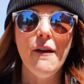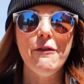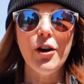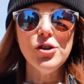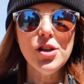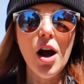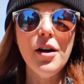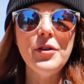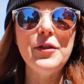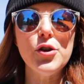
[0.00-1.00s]
First
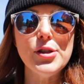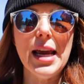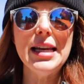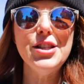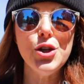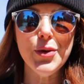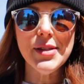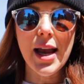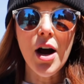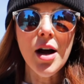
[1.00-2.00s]
off, if you're staying in
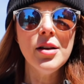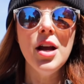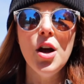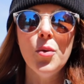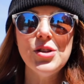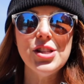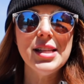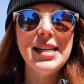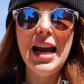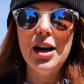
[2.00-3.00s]
Tusayan, which is a
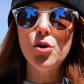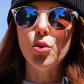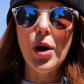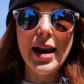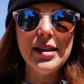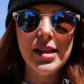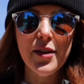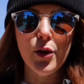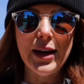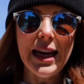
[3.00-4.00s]
town right outside
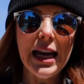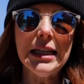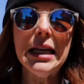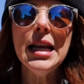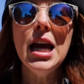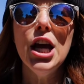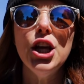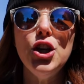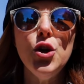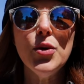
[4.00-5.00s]
the Grand Canyon,
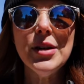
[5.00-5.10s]
you